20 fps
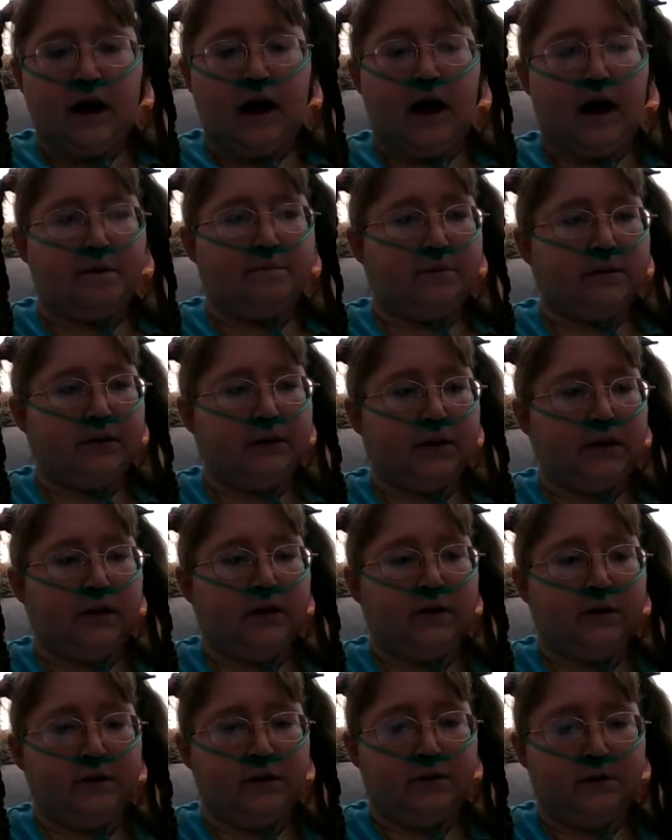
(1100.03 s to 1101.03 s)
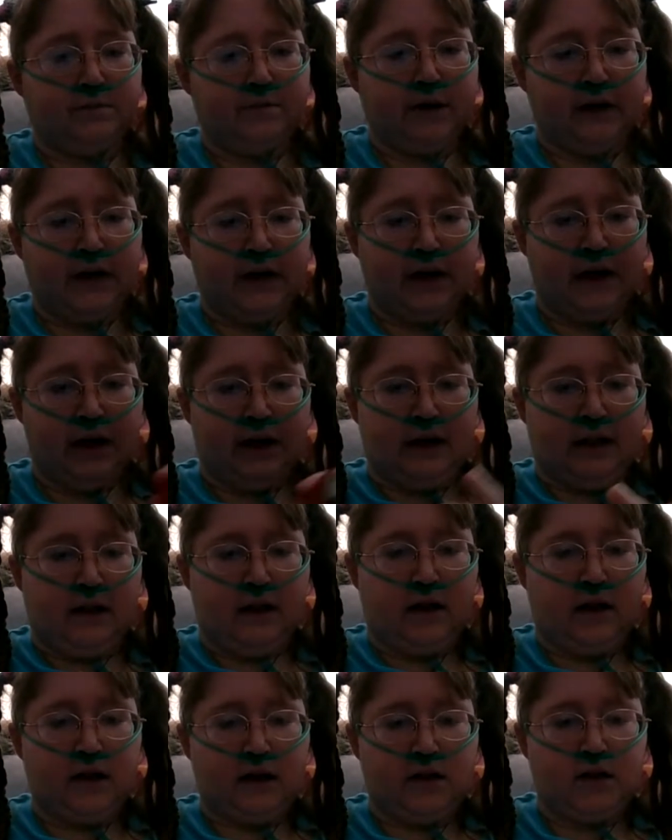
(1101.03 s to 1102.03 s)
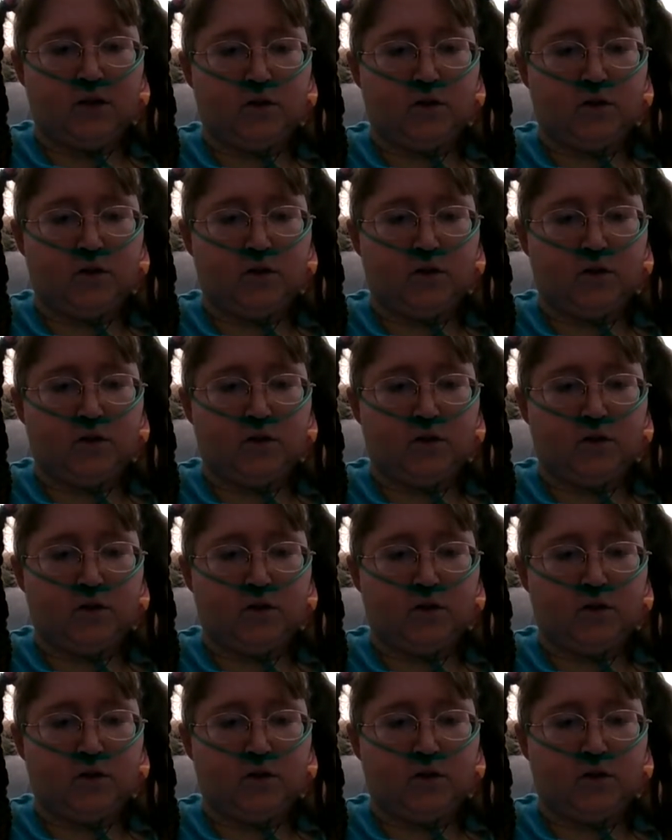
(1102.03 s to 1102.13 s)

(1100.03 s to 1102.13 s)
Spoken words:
I'm just gonna use my inhaler.